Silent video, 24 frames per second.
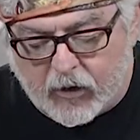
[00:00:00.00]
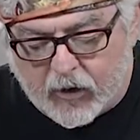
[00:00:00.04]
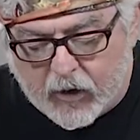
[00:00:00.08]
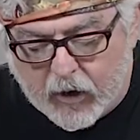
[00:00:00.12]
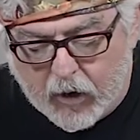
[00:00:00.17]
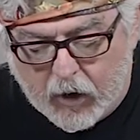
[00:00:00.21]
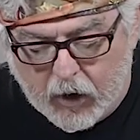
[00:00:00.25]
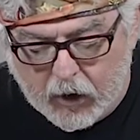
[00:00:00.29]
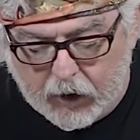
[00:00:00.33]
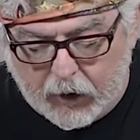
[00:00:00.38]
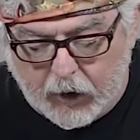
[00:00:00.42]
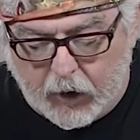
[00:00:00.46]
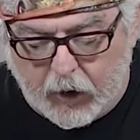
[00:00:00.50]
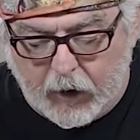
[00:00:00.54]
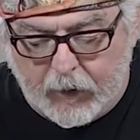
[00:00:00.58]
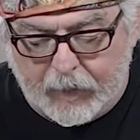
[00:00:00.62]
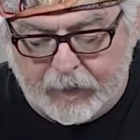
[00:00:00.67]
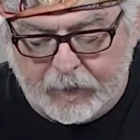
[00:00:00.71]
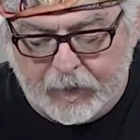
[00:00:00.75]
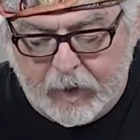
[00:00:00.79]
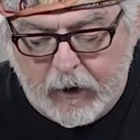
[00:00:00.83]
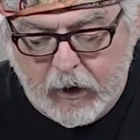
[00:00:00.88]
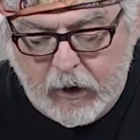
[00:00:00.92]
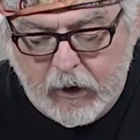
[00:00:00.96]
color.
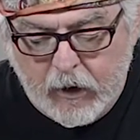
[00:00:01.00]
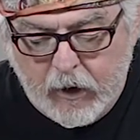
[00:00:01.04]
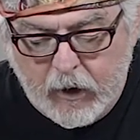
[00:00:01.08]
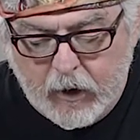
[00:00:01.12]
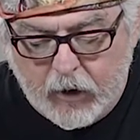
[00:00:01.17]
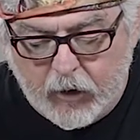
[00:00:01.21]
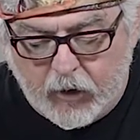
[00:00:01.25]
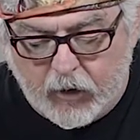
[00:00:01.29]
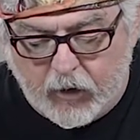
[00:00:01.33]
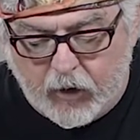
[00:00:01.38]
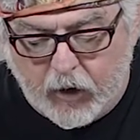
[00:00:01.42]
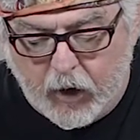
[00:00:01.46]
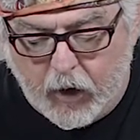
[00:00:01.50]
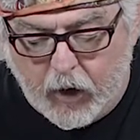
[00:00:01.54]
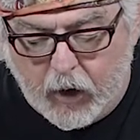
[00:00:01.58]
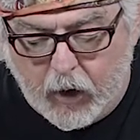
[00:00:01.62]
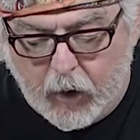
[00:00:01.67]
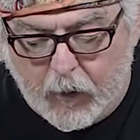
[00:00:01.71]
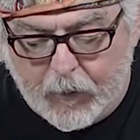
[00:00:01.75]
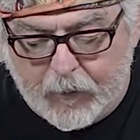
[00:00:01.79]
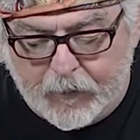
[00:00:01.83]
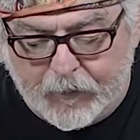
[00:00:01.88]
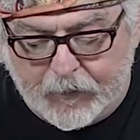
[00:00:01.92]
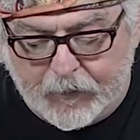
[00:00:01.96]
So